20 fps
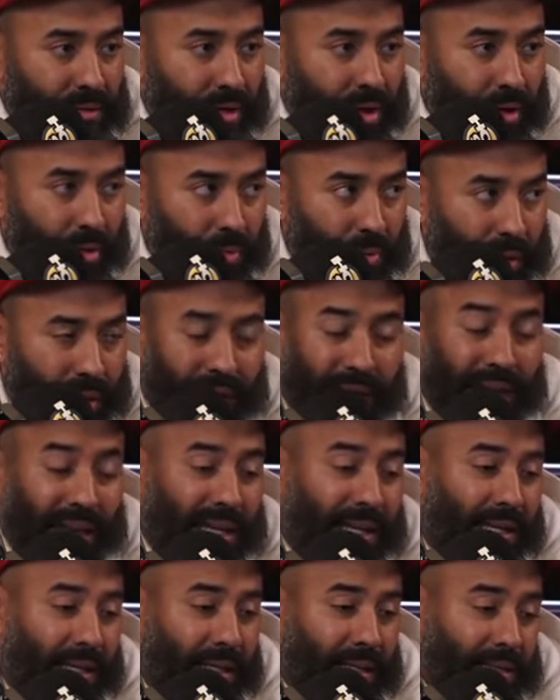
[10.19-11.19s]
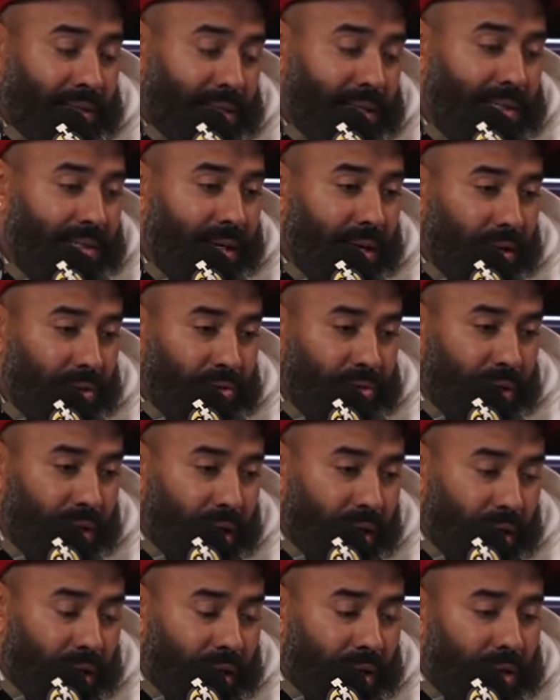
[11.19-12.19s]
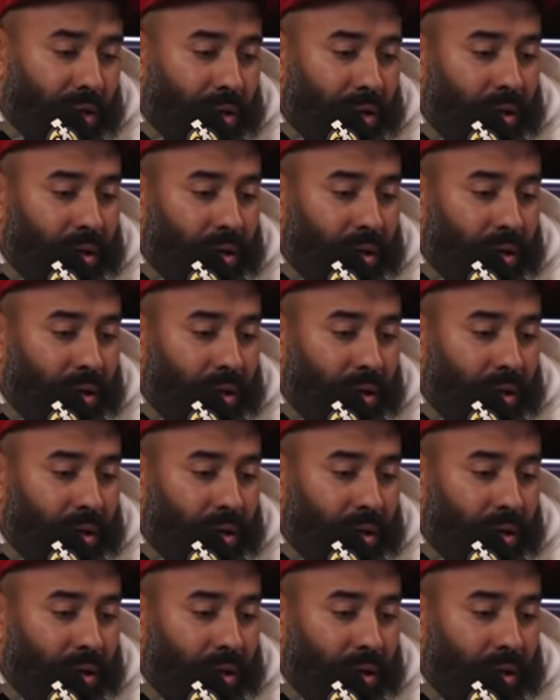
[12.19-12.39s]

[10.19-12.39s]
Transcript: you know we can't get into details today,